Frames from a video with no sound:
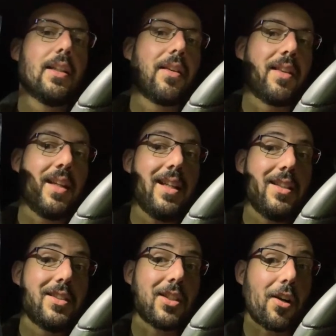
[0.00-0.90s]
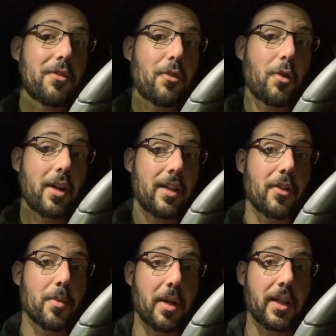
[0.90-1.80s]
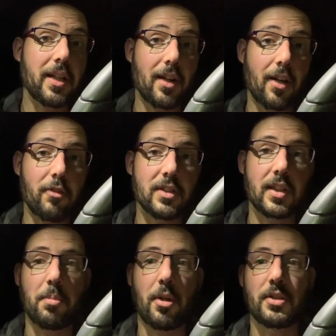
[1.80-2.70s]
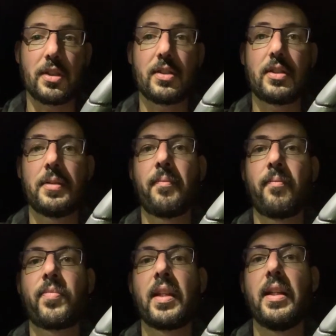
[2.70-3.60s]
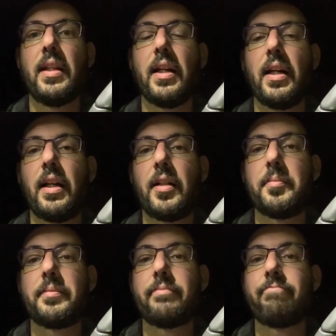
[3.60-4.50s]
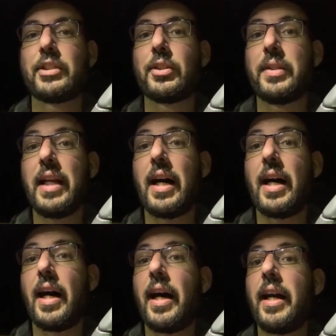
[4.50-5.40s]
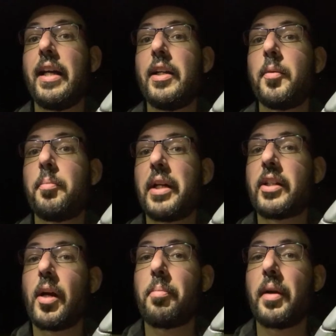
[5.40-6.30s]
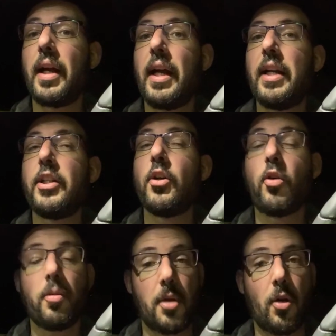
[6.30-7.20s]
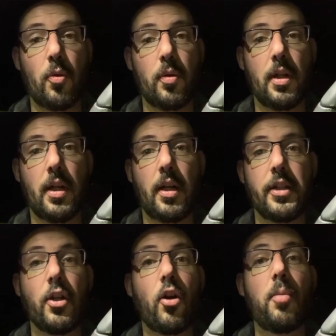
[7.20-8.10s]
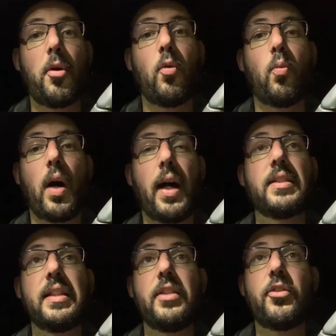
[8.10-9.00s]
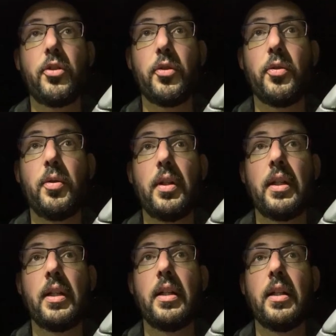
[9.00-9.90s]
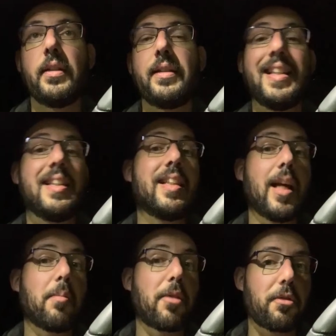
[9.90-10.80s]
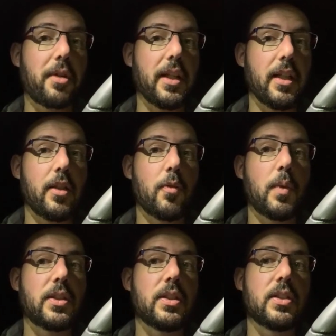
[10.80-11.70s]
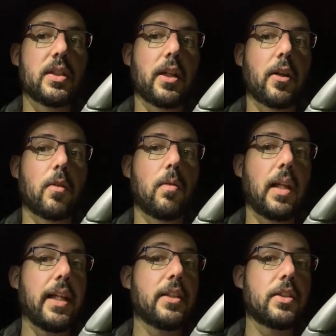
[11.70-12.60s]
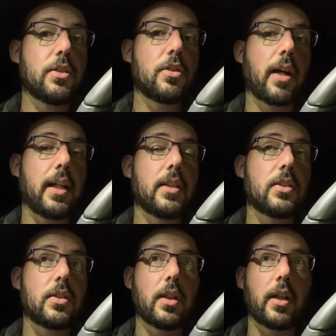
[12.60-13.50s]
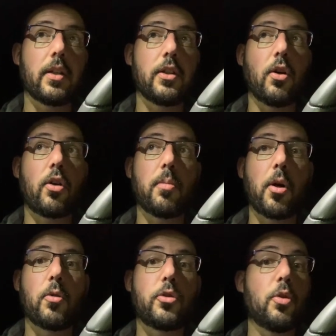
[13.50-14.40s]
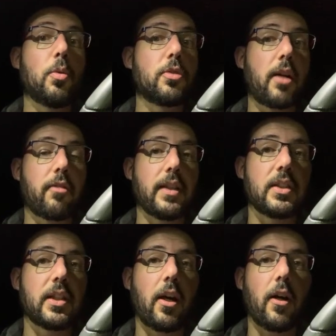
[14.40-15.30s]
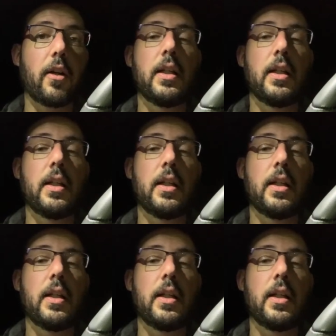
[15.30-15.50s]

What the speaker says: These are for another buggy that I recently purchased. So yeah, I picked up a Yokomo YZ2 DTM3, which is their latest and greatest Yokomo 2-wheel drive racing car.